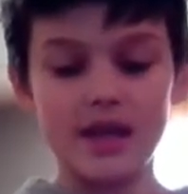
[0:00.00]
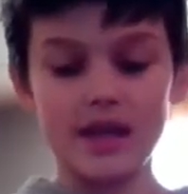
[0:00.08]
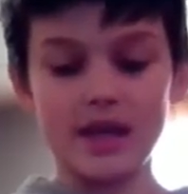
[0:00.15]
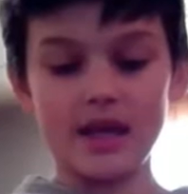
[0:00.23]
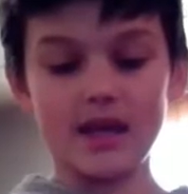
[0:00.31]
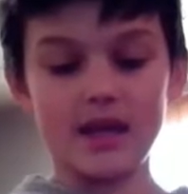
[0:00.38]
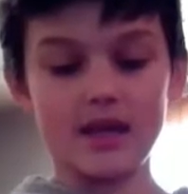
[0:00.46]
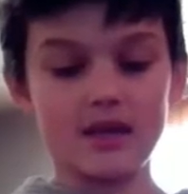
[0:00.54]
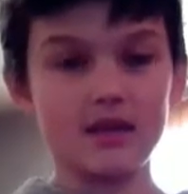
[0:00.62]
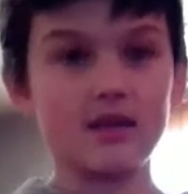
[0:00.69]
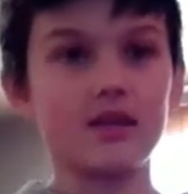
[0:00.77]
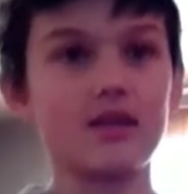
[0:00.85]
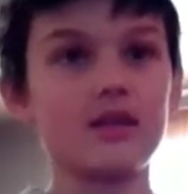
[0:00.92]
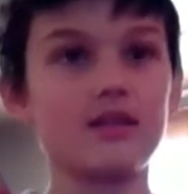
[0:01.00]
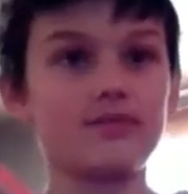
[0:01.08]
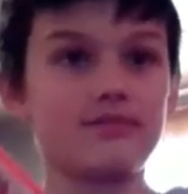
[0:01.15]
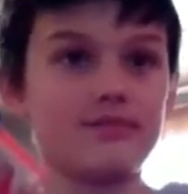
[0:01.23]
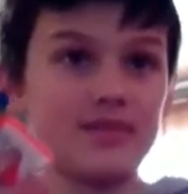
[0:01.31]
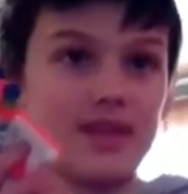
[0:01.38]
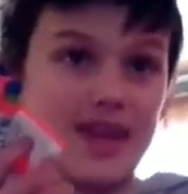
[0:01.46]
and
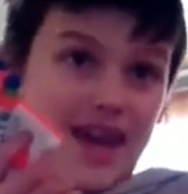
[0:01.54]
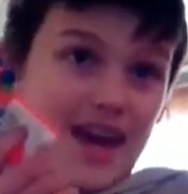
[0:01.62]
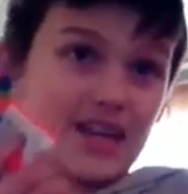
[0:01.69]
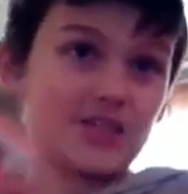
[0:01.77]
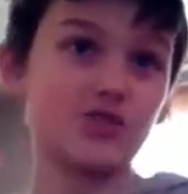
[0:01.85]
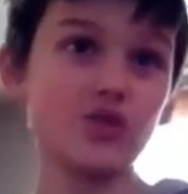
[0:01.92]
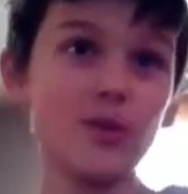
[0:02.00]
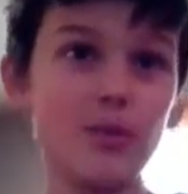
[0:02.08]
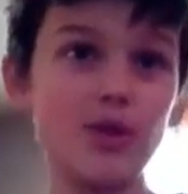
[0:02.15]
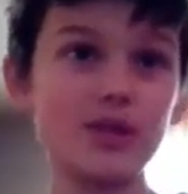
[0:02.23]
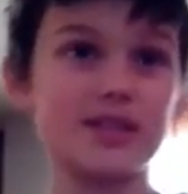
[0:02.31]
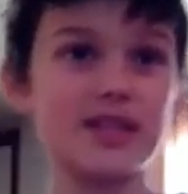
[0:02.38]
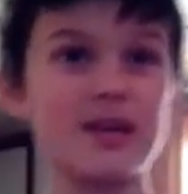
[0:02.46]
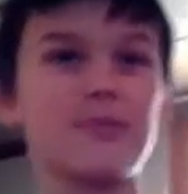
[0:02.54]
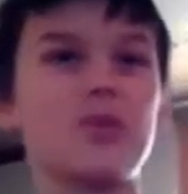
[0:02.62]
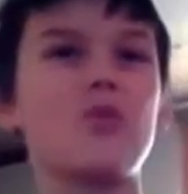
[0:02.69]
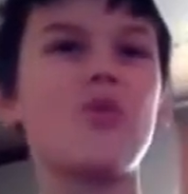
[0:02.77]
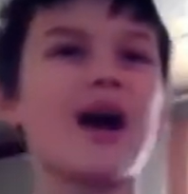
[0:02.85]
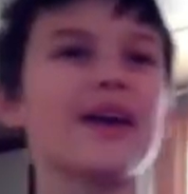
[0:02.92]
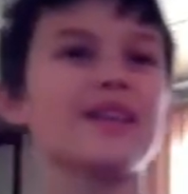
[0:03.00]
it has three bullets in it,
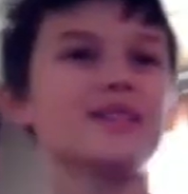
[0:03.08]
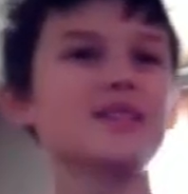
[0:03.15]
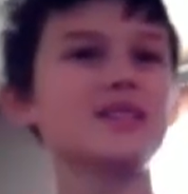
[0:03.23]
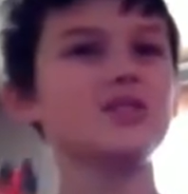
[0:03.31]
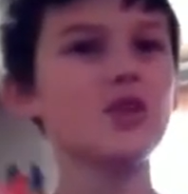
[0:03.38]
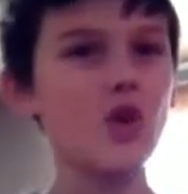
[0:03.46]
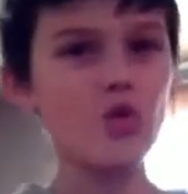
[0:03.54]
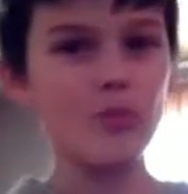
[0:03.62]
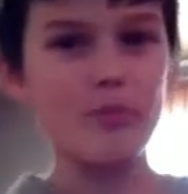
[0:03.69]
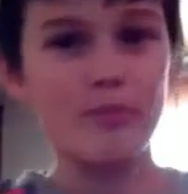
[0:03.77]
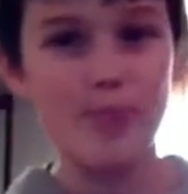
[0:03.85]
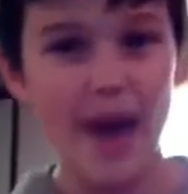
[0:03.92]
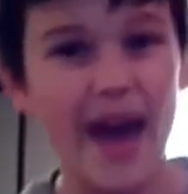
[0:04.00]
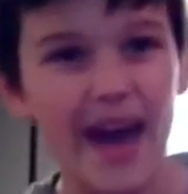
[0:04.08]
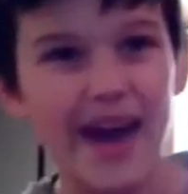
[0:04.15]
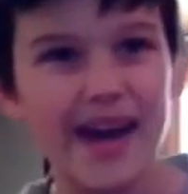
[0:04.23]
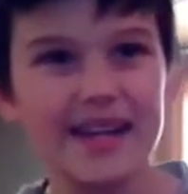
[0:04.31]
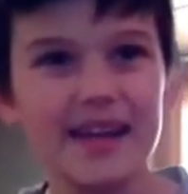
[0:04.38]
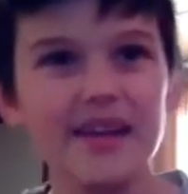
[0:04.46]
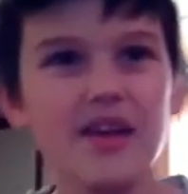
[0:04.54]
but why it's so
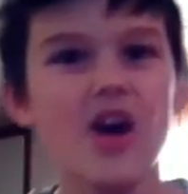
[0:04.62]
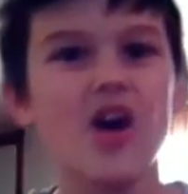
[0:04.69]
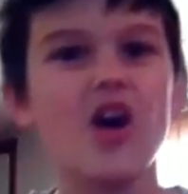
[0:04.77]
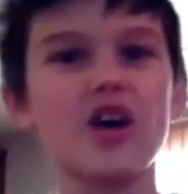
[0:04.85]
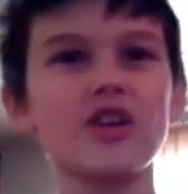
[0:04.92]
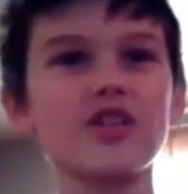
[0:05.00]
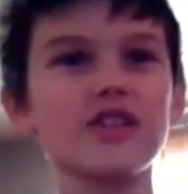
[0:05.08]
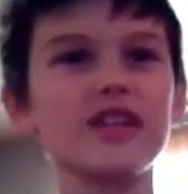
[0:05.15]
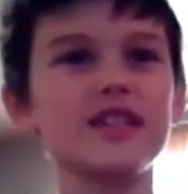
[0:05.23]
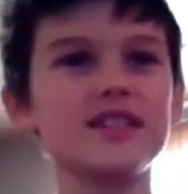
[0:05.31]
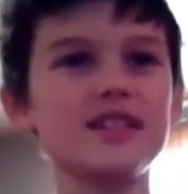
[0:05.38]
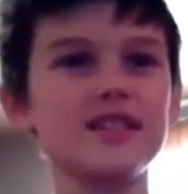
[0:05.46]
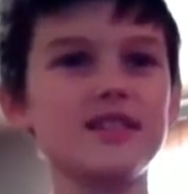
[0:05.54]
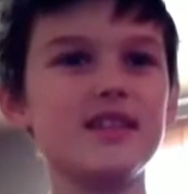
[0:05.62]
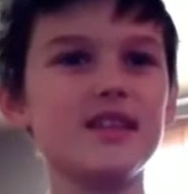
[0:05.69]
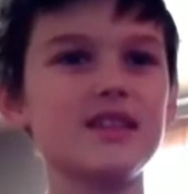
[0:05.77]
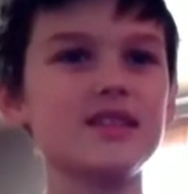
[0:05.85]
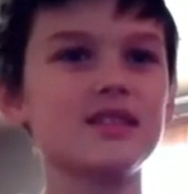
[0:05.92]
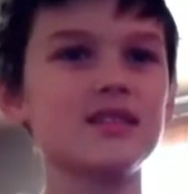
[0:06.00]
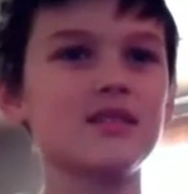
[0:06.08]
bad on our list is
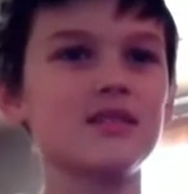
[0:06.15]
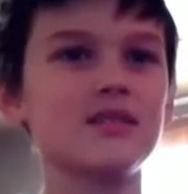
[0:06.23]
this.